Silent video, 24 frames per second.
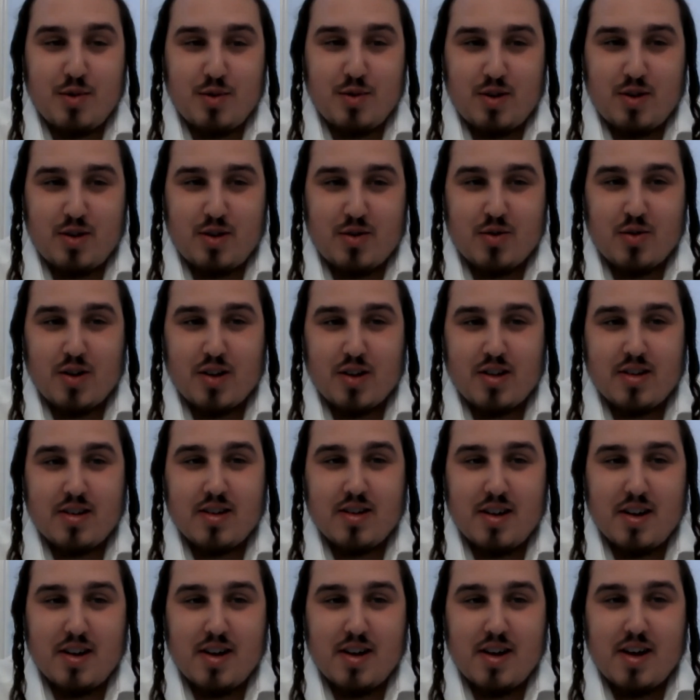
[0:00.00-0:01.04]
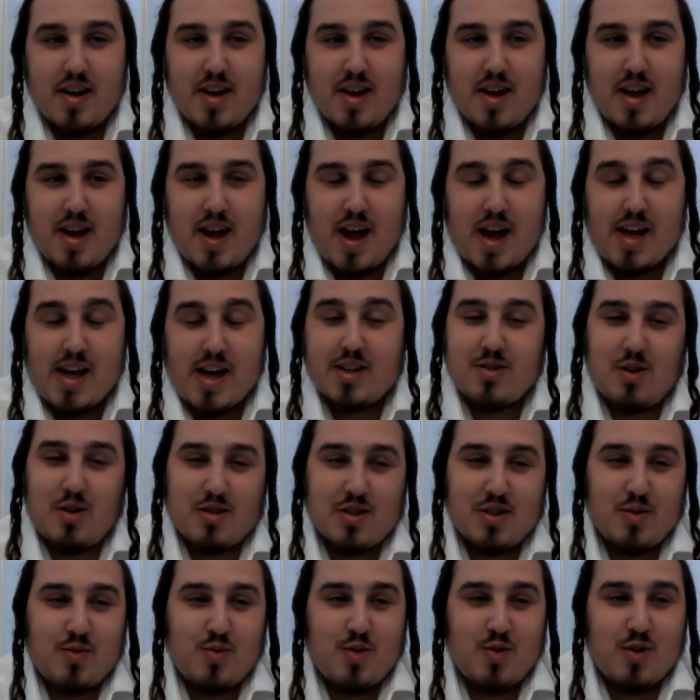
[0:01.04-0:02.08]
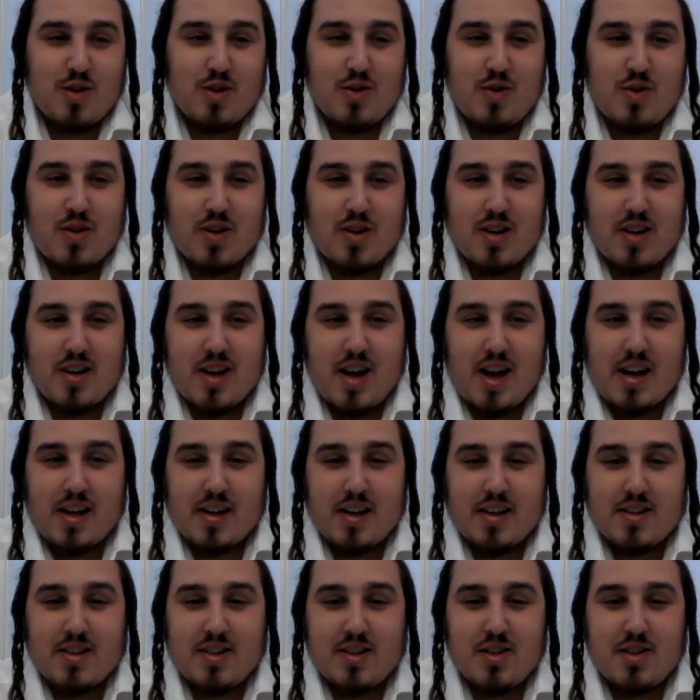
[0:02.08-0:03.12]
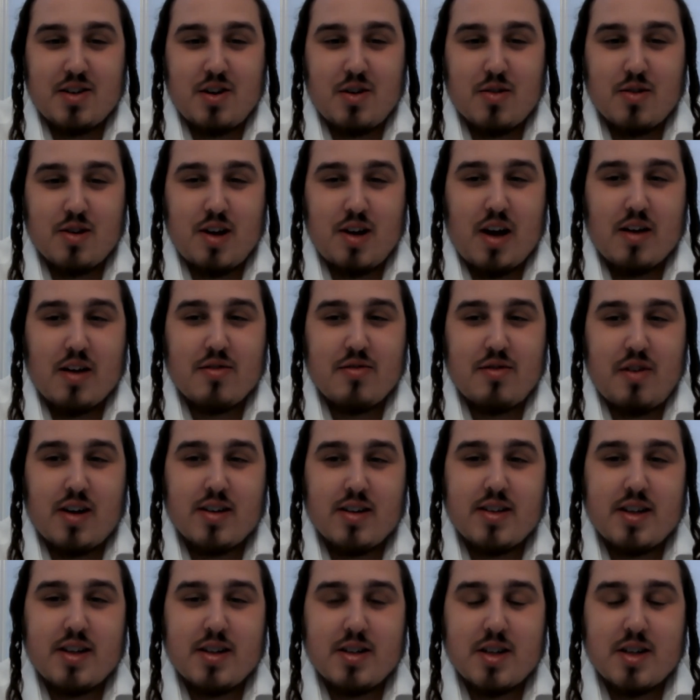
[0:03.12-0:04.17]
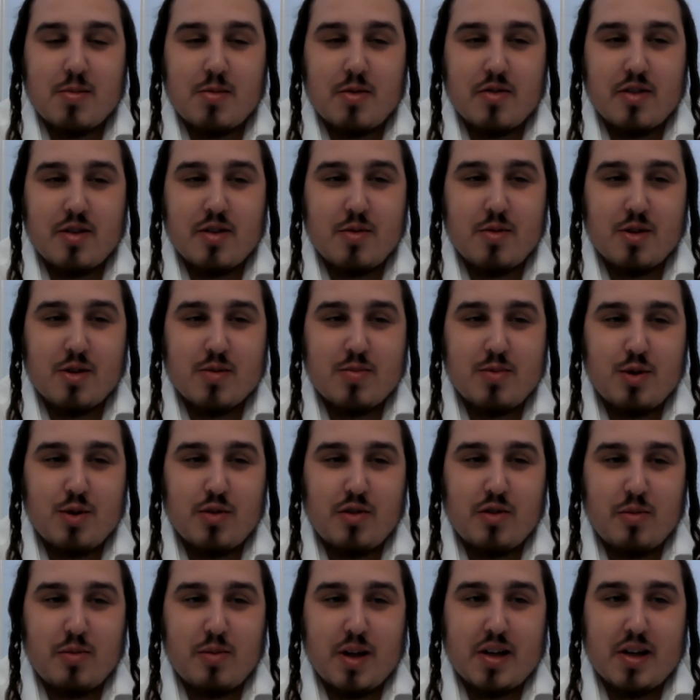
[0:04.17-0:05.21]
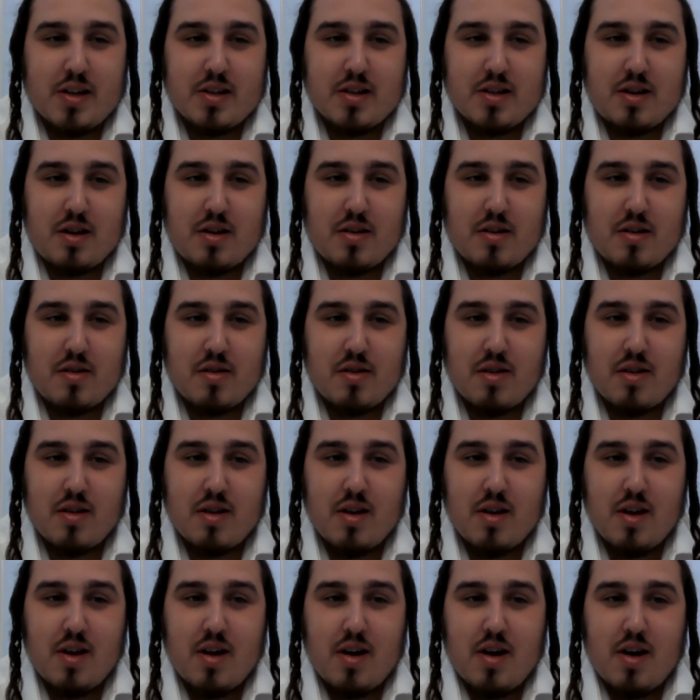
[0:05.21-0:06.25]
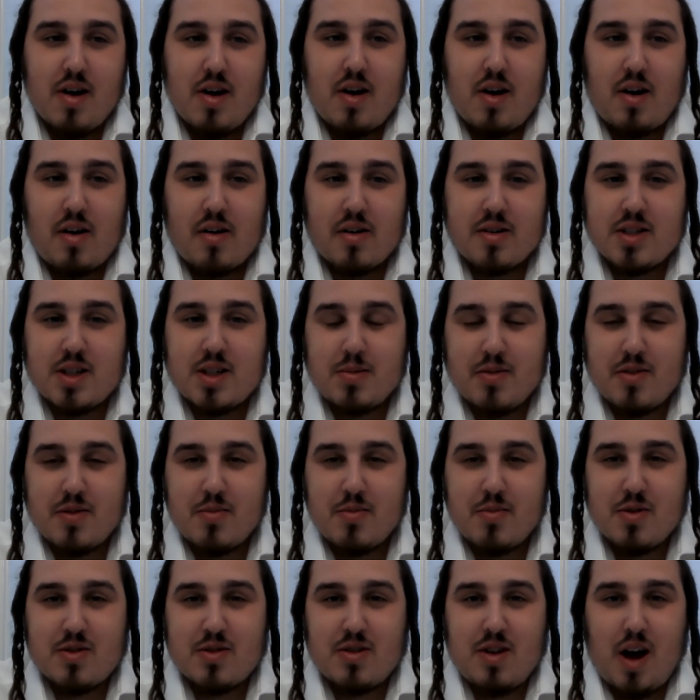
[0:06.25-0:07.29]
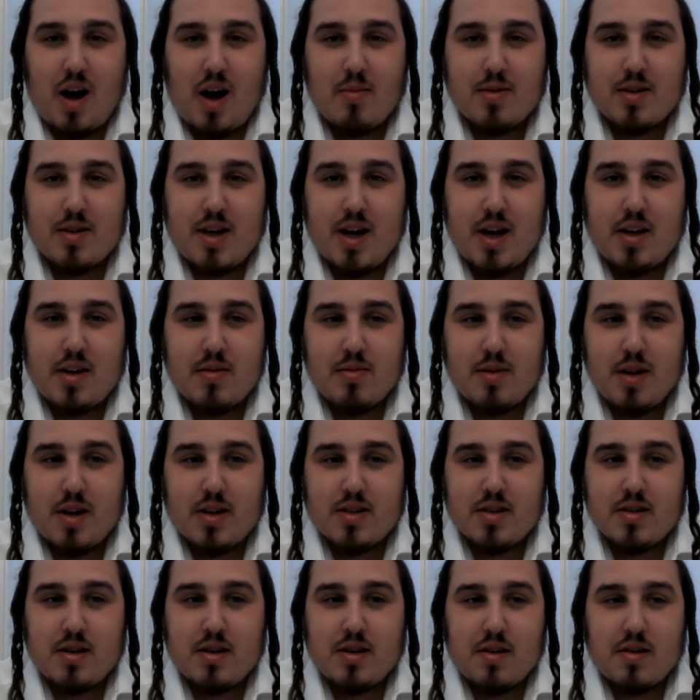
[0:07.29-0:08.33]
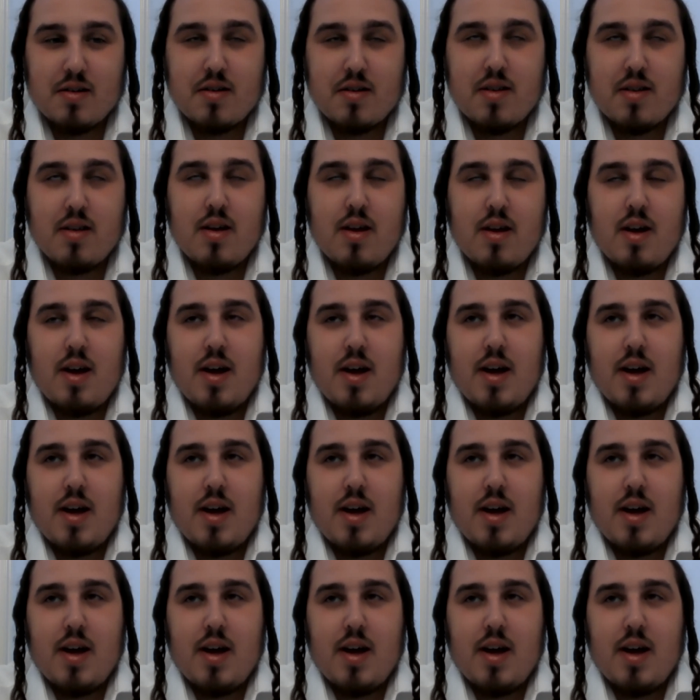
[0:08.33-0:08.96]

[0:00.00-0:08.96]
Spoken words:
of beauty to it, and it's also war-torn. And you know, I find that some of the most beautiful places on earth are some of the most complicated places on earth.